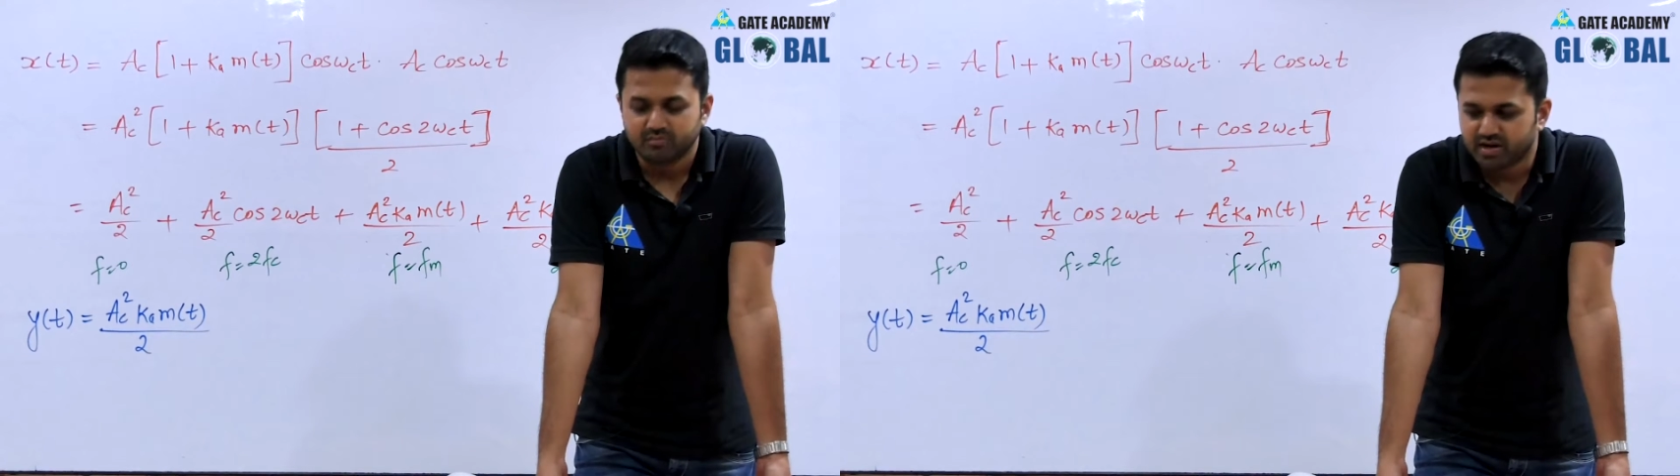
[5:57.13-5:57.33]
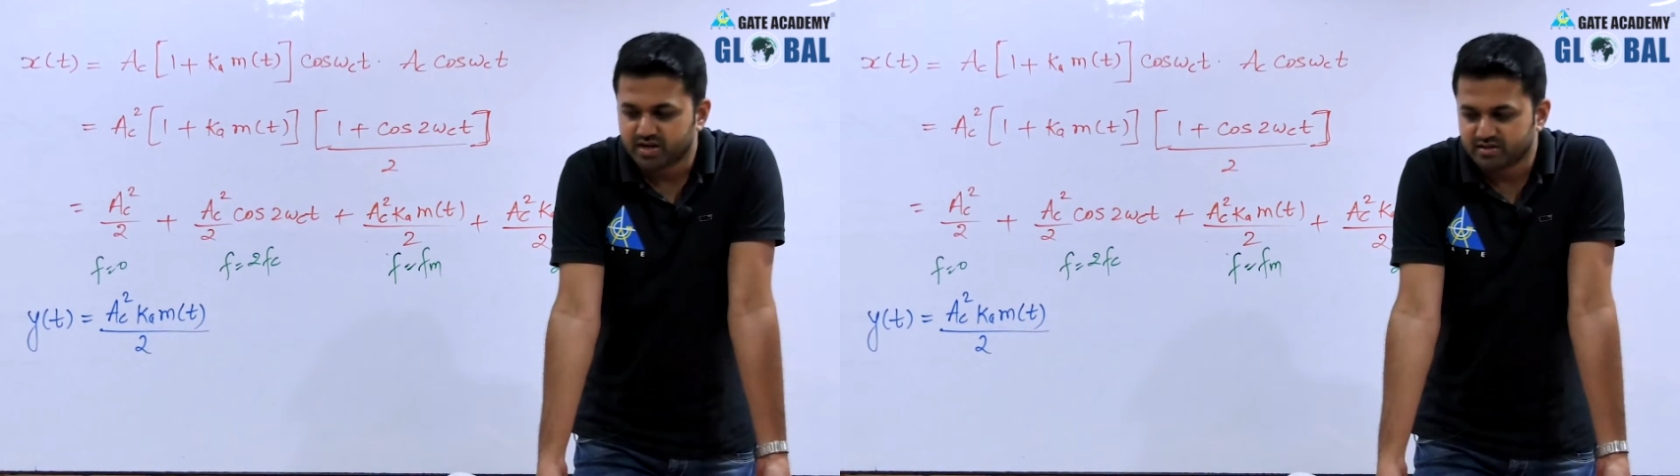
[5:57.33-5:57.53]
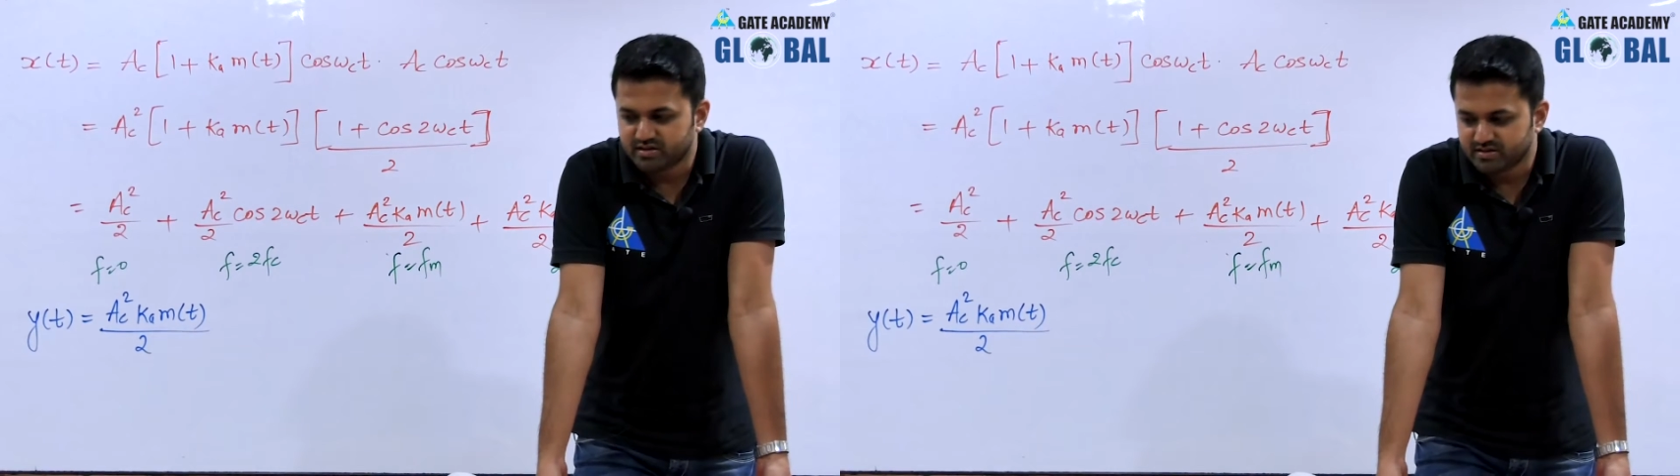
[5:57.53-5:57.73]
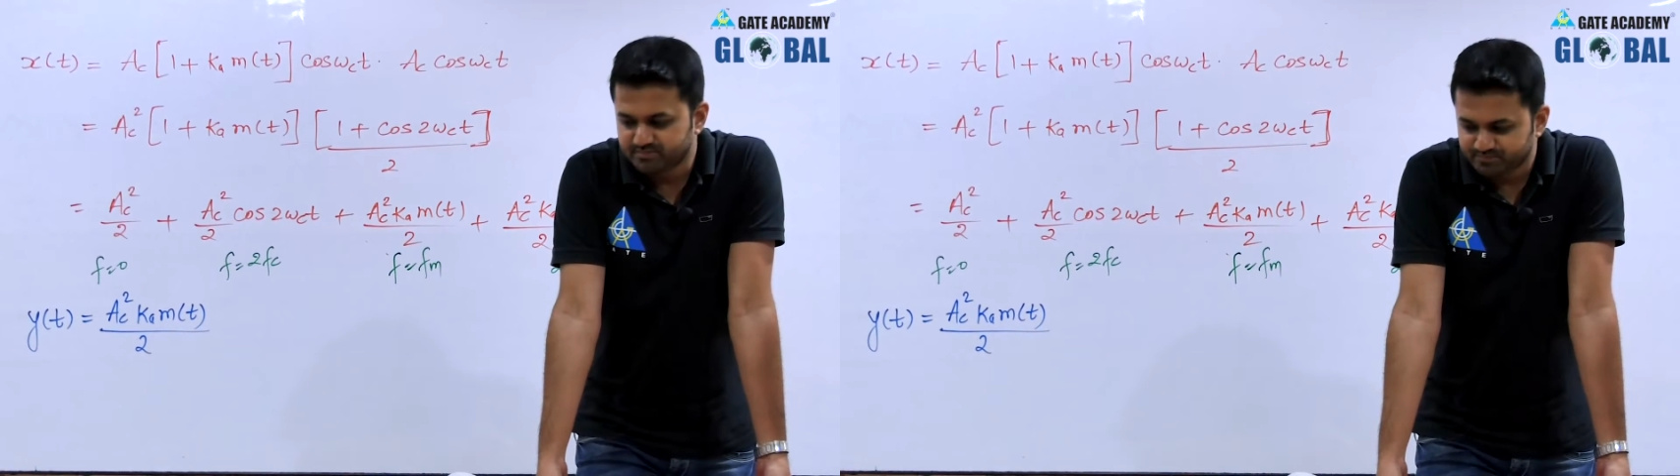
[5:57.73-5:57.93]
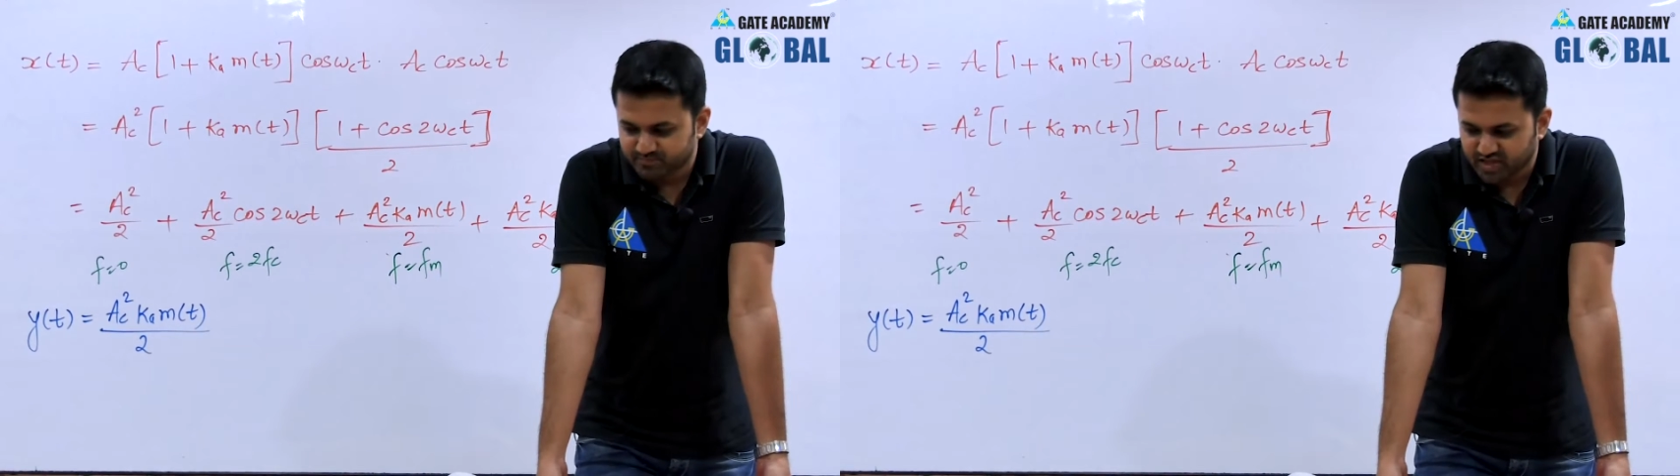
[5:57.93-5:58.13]
But
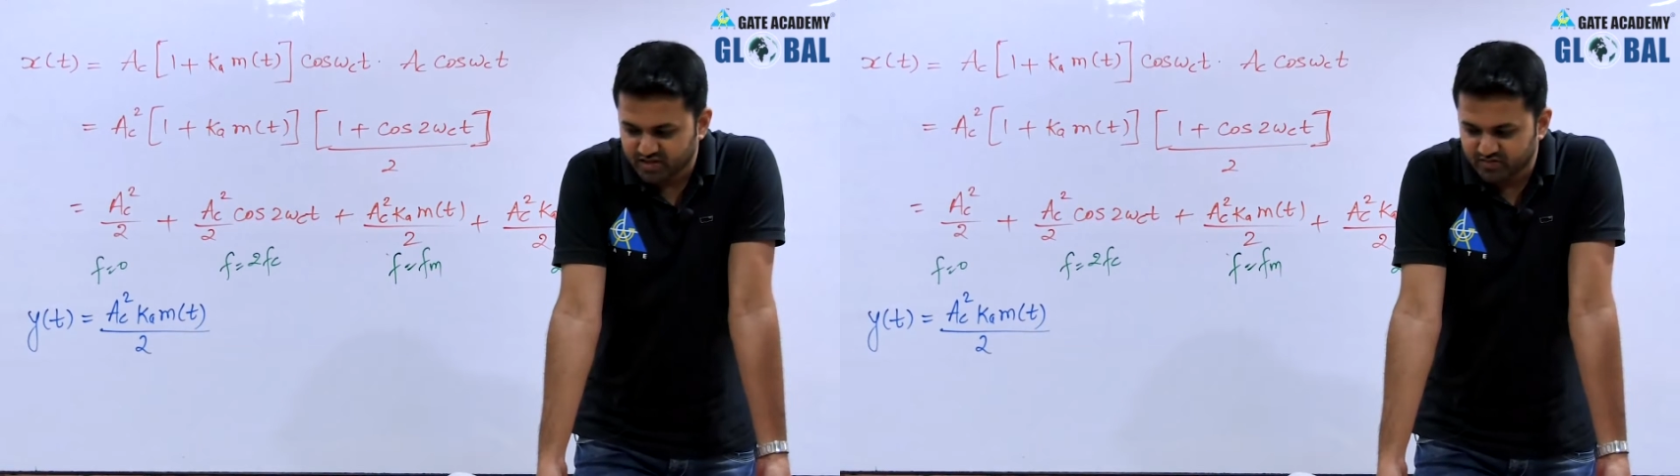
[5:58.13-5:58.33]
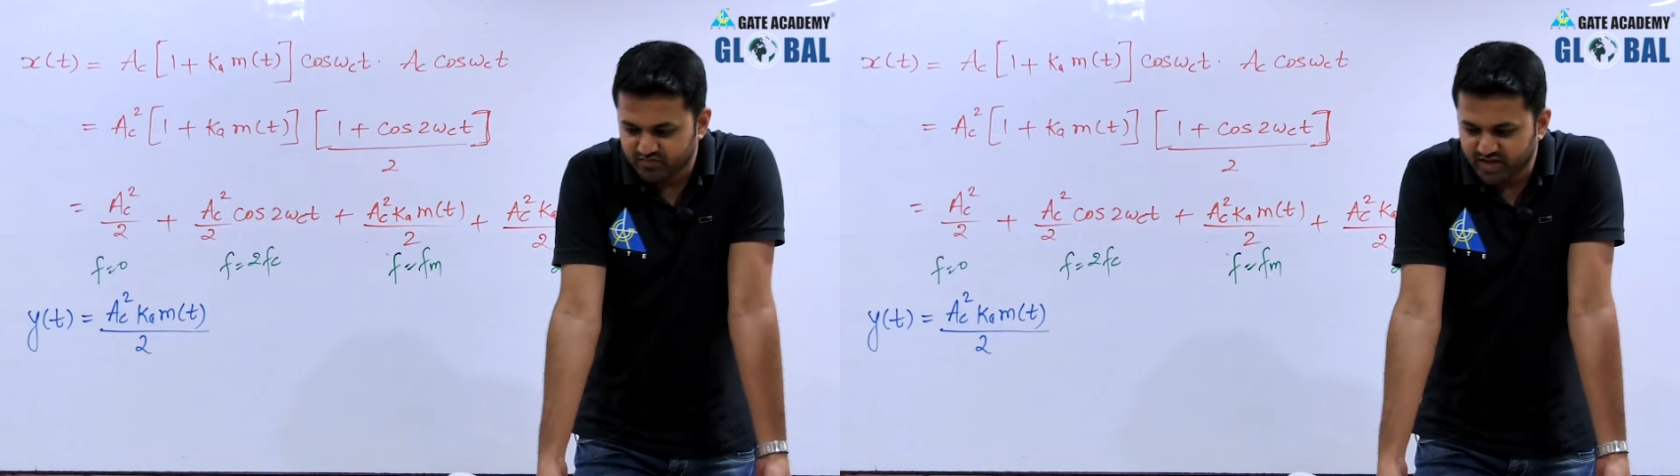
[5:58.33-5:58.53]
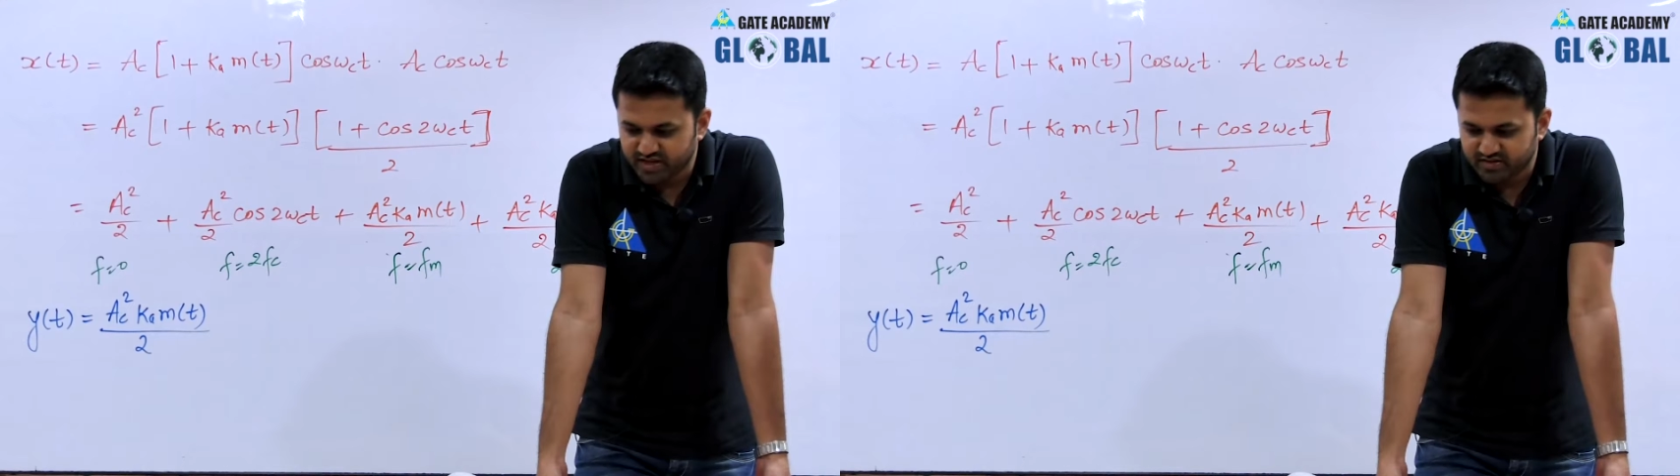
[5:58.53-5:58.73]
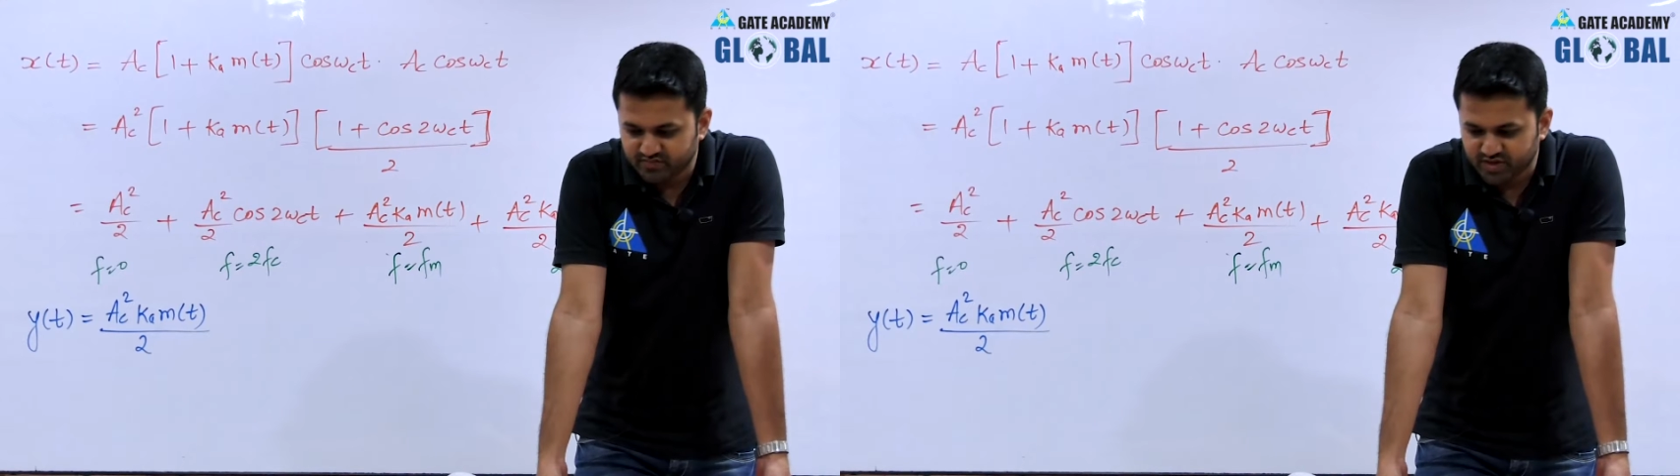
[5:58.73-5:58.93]
when